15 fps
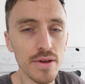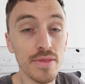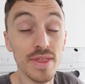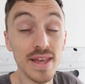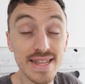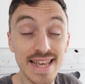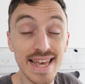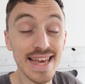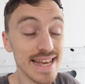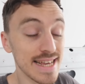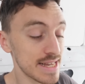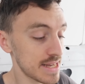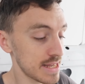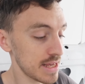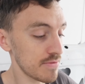This
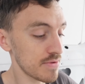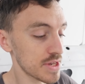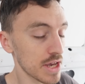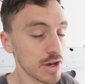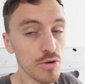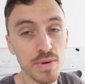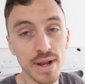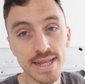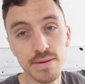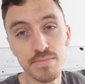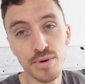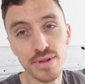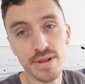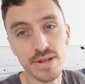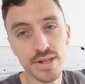is the recycled plastic
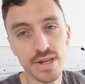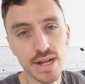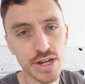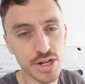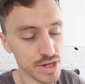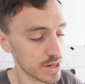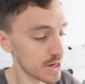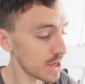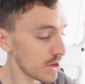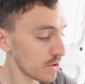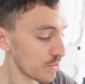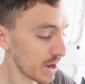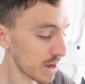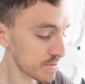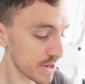bottle insulation.
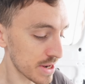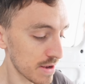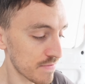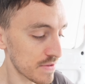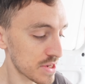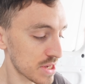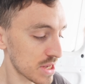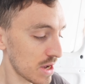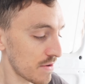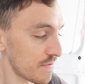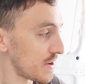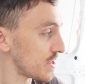We absolutely love this stuff.